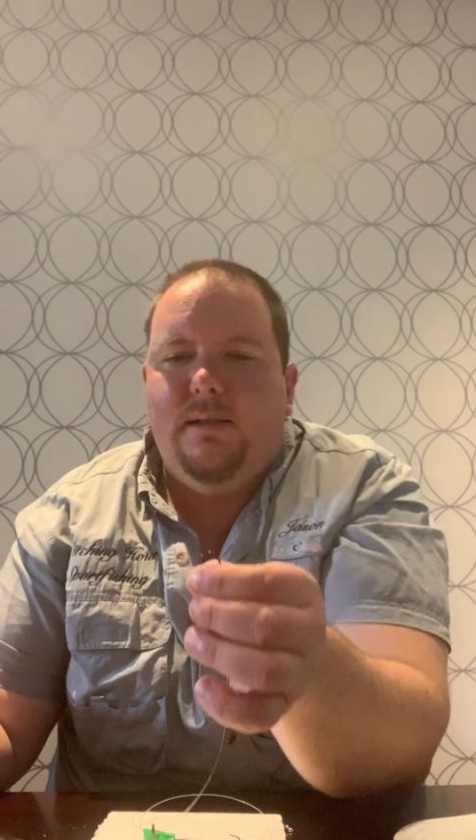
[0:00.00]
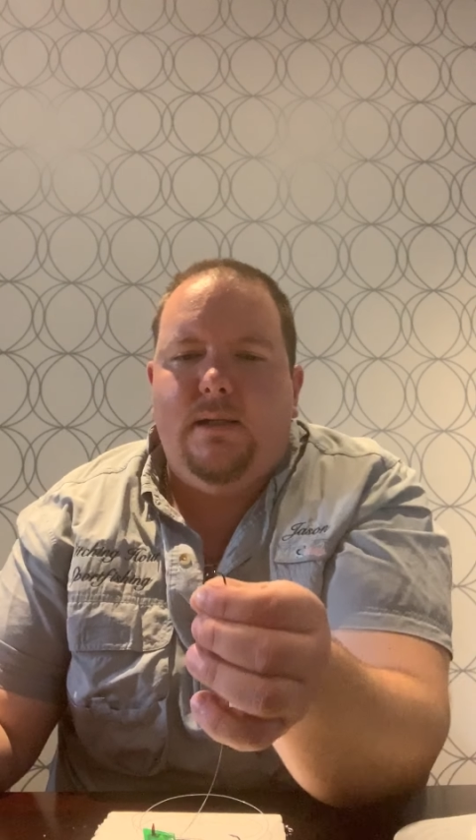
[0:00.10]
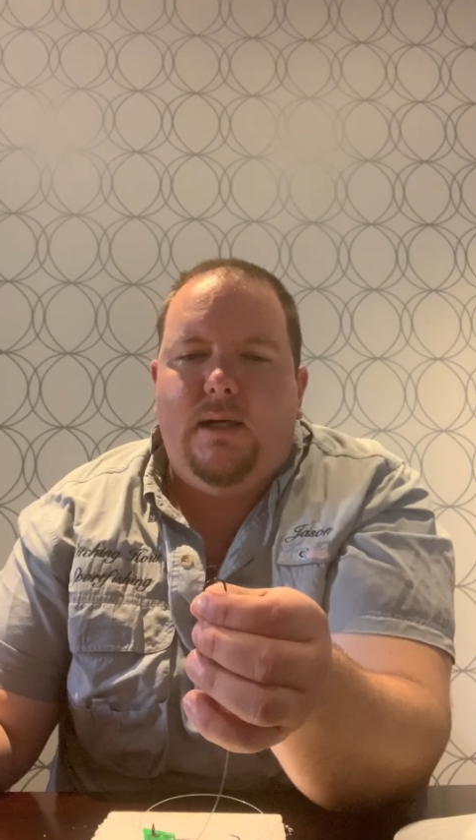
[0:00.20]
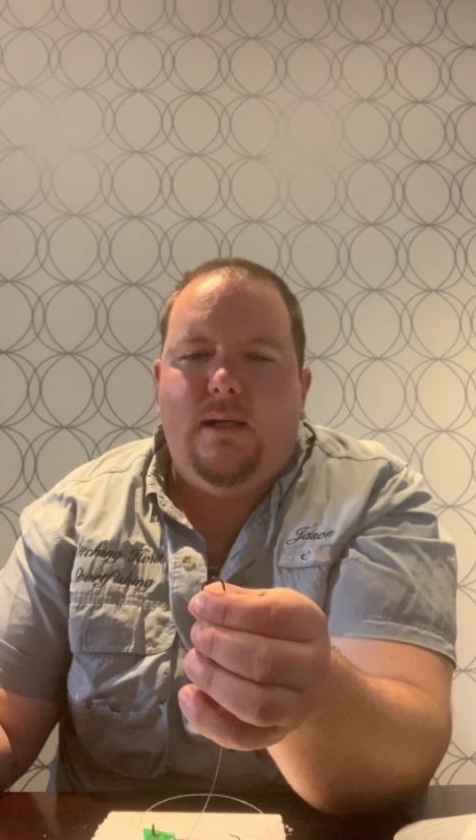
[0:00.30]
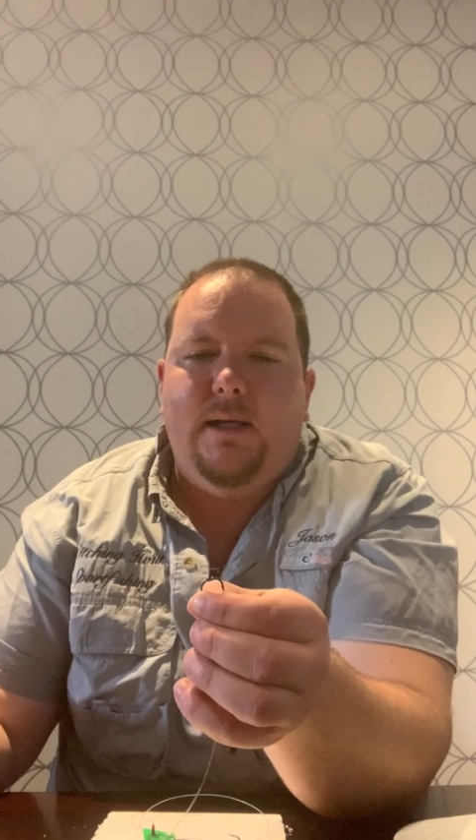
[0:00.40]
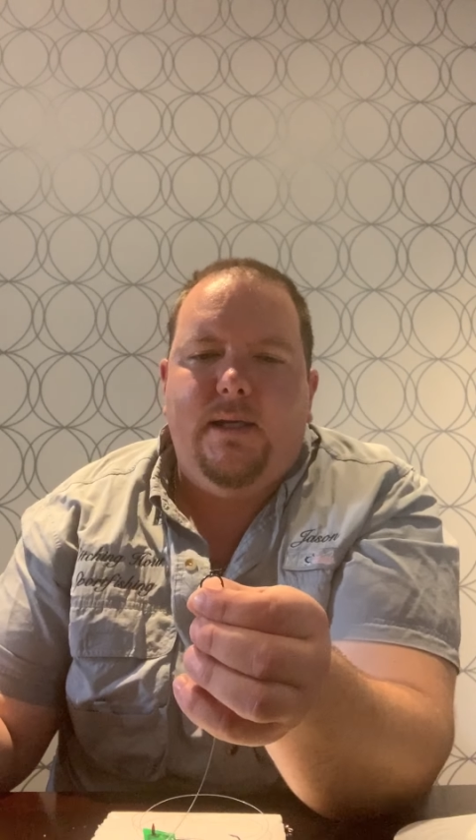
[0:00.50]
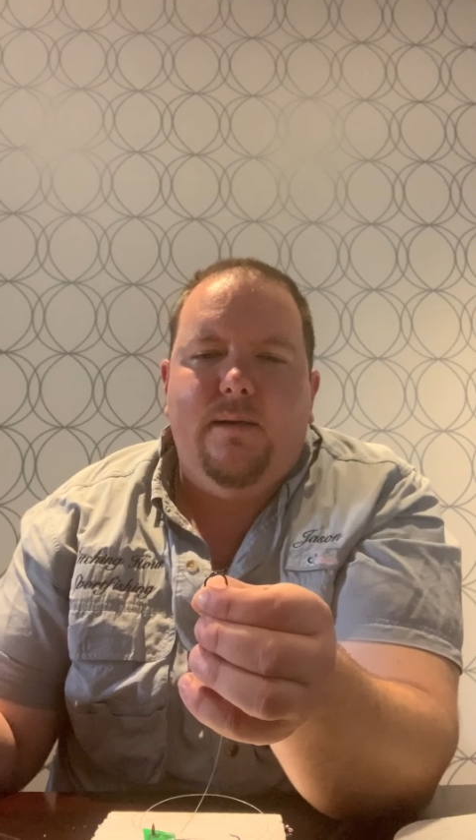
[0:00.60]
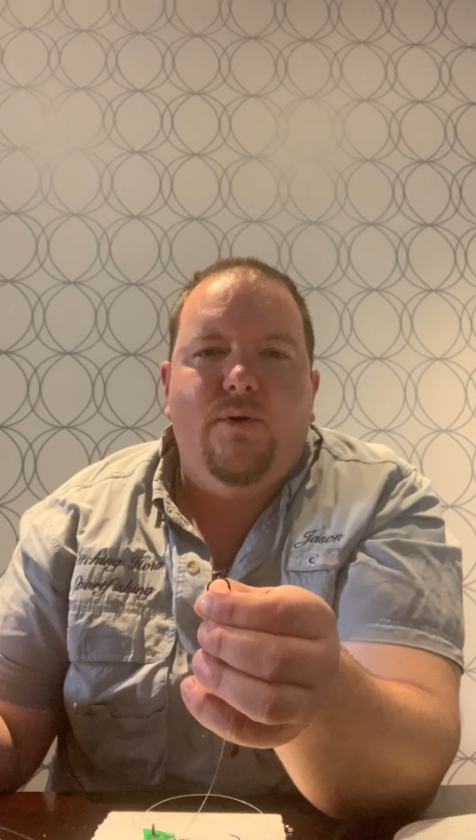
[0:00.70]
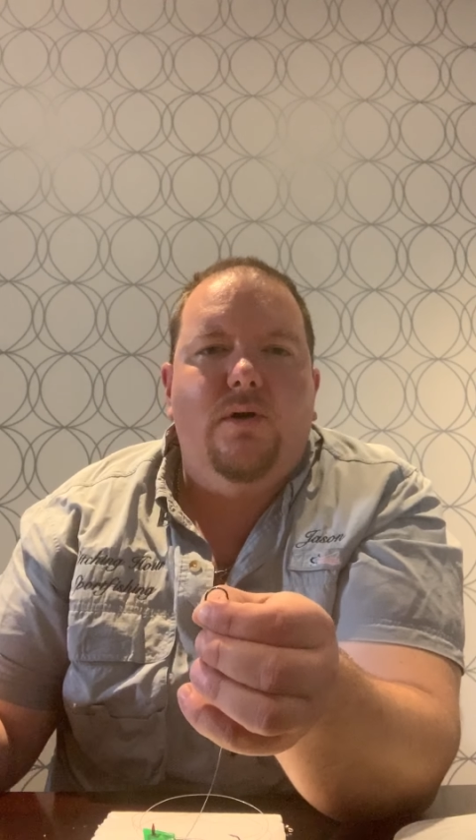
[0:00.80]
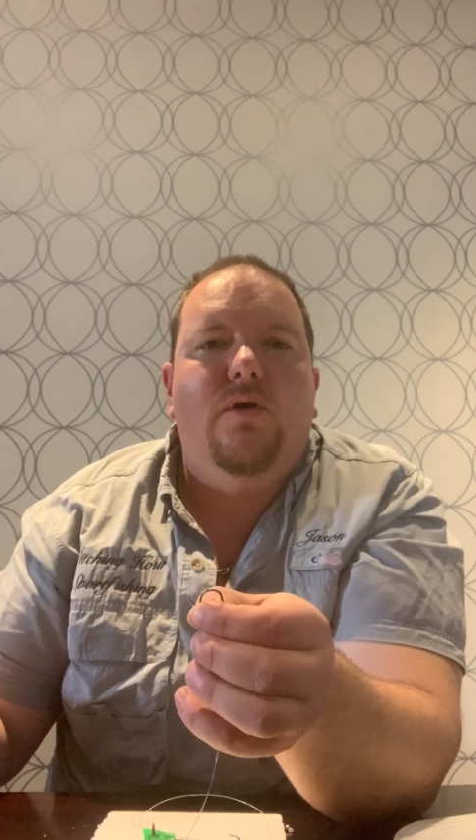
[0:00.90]
I like it
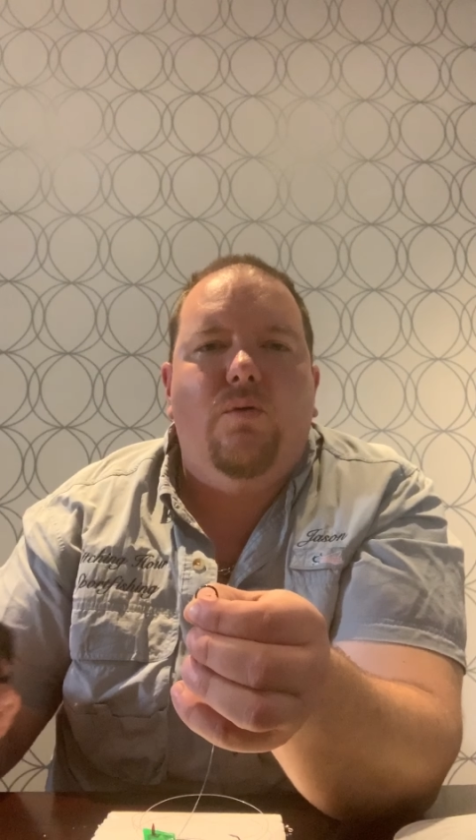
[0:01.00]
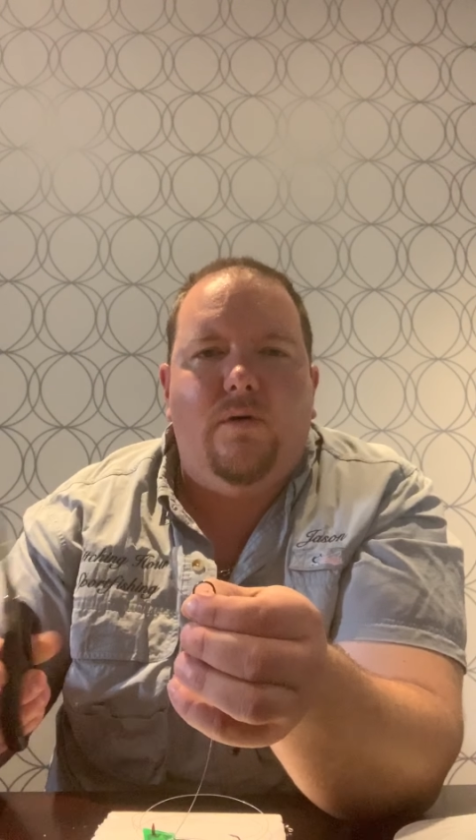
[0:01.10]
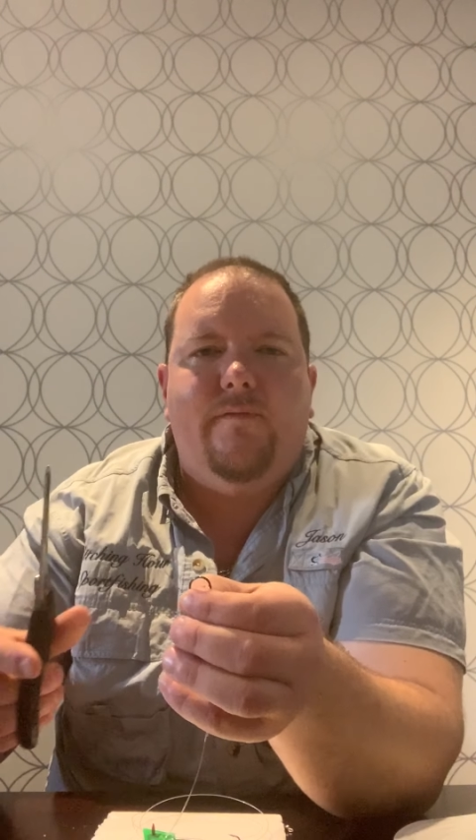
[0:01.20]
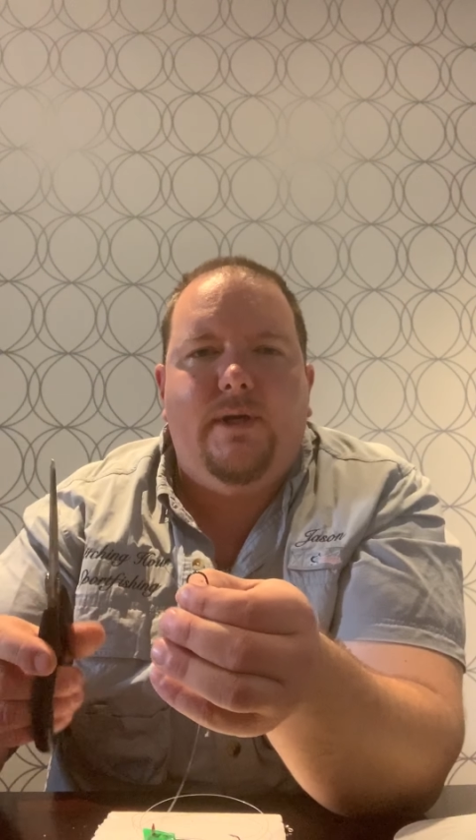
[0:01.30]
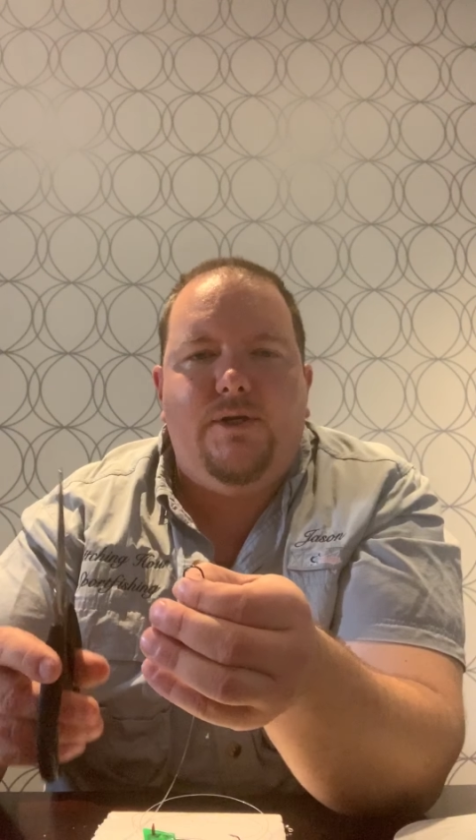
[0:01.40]
about 1/4